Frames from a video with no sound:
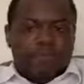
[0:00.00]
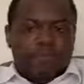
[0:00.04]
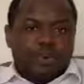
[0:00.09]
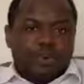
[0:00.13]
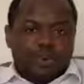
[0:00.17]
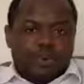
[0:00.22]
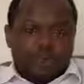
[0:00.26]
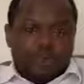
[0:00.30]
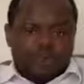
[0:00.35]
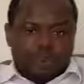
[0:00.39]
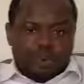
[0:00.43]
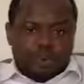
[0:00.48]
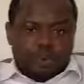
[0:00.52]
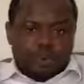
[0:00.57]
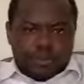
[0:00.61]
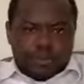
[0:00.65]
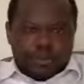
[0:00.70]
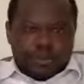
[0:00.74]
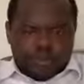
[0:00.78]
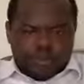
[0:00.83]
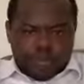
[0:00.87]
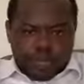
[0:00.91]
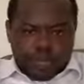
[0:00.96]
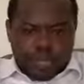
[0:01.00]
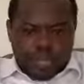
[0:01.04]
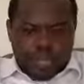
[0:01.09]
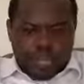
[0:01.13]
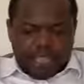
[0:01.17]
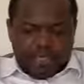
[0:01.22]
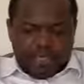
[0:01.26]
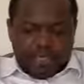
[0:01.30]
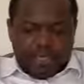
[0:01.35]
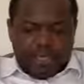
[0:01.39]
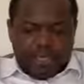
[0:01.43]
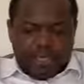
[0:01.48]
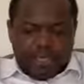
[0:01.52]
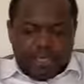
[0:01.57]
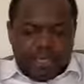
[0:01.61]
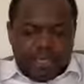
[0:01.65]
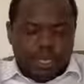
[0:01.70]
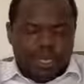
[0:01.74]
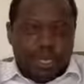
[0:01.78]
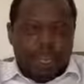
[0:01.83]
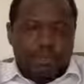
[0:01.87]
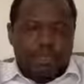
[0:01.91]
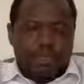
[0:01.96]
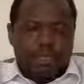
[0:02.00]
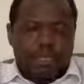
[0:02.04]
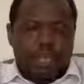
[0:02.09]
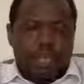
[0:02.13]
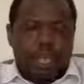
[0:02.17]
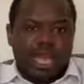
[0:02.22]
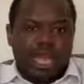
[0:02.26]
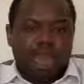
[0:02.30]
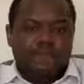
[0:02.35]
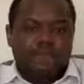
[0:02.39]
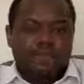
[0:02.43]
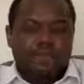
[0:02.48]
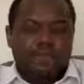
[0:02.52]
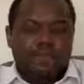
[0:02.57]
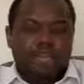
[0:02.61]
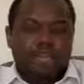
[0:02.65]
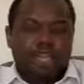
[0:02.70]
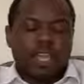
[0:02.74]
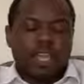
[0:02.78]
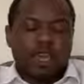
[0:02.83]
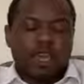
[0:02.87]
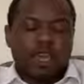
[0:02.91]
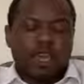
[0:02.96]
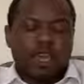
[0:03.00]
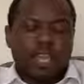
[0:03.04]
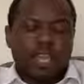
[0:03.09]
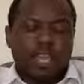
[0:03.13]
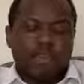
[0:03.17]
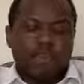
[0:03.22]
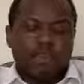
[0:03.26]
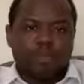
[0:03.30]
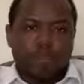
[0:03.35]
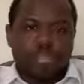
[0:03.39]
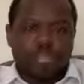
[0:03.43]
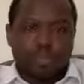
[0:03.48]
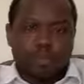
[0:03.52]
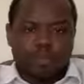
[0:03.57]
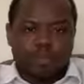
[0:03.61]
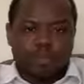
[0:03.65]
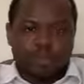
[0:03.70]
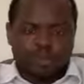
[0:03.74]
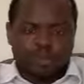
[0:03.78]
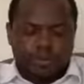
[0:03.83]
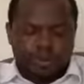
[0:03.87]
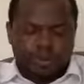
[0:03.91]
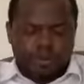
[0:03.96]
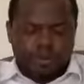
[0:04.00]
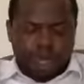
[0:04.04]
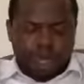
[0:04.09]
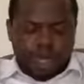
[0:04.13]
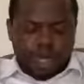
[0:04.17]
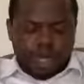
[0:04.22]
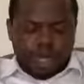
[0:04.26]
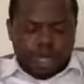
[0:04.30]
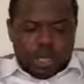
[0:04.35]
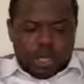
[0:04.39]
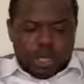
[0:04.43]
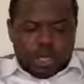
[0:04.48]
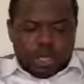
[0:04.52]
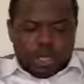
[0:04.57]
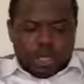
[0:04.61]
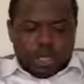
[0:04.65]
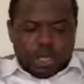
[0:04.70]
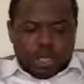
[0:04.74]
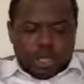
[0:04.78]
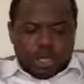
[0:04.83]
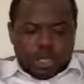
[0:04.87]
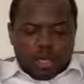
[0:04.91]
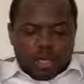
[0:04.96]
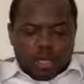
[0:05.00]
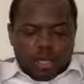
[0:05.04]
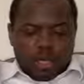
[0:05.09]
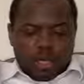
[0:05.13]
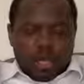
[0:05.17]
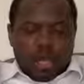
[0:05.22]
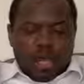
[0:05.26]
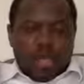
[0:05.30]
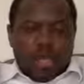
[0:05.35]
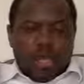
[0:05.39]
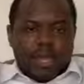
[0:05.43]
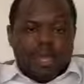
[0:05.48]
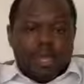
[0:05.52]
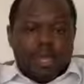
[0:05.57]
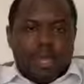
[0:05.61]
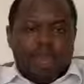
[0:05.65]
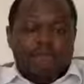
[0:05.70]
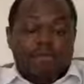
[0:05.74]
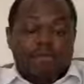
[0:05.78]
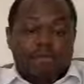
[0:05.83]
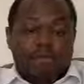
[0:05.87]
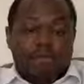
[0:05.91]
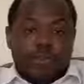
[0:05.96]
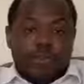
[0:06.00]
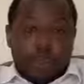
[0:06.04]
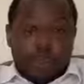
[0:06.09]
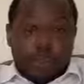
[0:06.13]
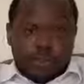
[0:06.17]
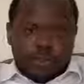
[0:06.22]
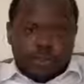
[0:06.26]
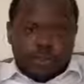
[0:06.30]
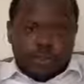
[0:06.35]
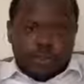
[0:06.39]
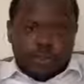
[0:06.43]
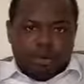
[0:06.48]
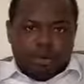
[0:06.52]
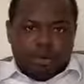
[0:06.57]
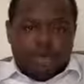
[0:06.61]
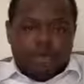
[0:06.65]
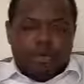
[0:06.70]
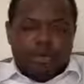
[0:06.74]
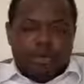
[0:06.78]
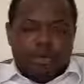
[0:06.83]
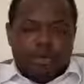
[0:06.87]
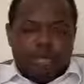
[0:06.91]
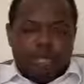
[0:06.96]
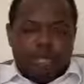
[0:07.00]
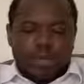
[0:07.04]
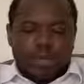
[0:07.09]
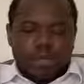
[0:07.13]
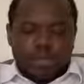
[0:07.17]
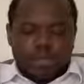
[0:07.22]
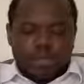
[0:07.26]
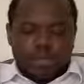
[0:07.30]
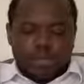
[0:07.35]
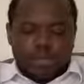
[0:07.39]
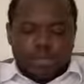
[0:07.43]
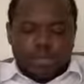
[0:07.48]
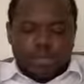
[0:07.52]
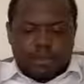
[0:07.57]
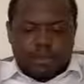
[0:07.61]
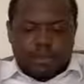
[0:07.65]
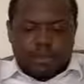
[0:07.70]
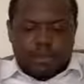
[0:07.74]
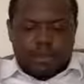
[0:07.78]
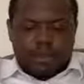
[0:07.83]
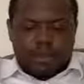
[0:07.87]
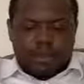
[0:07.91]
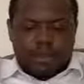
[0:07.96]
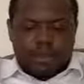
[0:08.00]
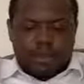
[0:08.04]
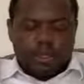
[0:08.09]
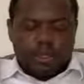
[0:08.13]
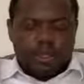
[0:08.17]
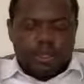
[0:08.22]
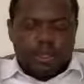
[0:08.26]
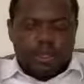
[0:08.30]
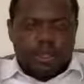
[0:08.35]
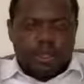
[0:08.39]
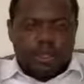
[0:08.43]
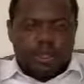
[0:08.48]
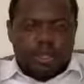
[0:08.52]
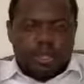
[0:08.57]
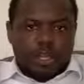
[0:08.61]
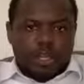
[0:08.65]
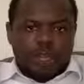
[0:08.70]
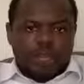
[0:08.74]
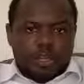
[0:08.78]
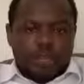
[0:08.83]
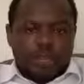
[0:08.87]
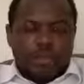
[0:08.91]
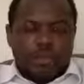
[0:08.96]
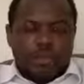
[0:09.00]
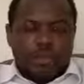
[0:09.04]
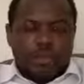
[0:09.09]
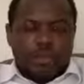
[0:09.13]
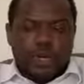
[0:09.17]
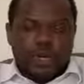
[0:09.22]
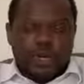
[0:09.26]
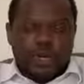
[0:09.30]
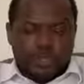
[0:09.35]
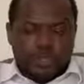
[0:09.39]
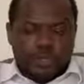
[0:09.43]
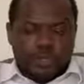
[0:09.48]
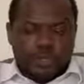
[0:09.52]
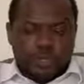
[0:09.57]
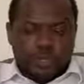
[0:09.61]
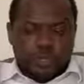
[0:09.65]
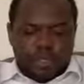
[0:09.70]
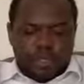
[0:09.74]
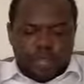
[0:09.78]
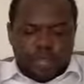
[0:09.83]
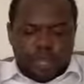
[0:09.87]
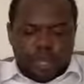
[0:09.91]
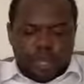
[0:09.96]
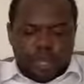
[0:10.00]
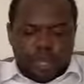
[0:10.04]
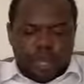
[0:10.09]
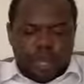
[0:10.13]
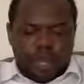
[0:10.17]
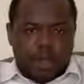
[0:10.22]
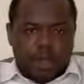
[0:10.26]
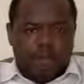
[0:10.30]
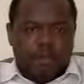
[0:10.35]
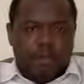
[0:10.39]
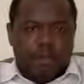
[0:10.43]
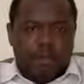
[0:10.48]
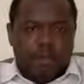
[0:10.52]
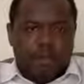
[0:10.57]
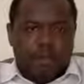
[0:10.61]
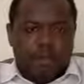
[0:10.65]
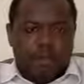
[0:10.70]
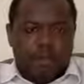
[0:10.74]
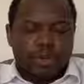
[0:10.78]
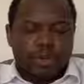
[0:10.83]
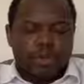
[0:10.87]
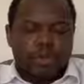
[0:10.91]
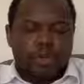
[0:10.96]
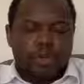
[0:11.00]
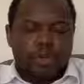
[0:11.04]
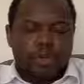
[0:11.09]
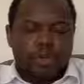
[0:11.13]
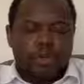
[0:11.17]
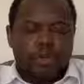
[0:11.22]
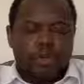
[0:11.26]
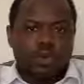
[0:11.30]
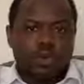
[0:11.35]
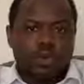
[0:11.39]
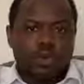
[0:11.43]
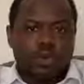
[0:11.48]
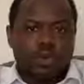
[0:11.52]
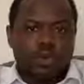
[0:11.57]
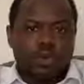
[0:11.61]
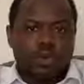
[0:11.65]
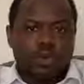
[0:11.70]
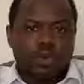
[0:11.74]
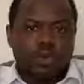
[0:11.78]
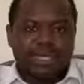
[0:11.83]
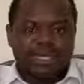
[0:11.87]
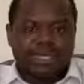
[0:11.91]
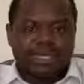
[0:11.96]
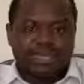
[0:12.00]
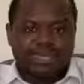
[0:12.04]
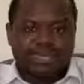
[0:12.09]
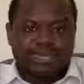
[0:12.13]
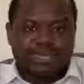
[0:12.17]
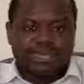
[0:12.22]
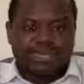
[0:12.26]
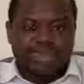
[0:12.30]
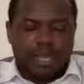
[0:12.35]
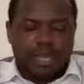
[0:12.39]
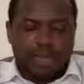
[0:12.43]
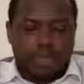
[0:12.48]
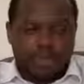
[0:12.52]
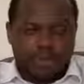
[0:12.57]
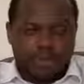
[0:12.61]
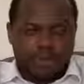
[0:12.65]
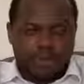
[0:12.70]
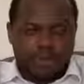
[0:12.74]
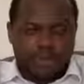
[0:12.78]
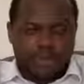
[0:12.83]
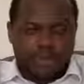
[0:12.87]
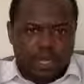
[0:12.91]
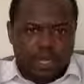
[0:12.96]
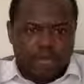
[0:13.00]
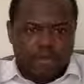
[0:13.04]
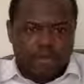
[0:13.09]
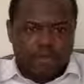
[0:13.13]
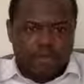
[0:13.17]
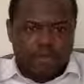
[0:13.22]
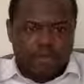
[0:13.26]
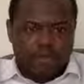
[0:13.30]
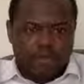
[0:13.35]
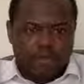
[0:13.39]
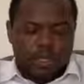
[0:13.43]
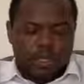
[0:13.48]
person has been taken for the lives of 8 million people. I am very embarrassed today because the words coming out from the person who appointed Sako himself,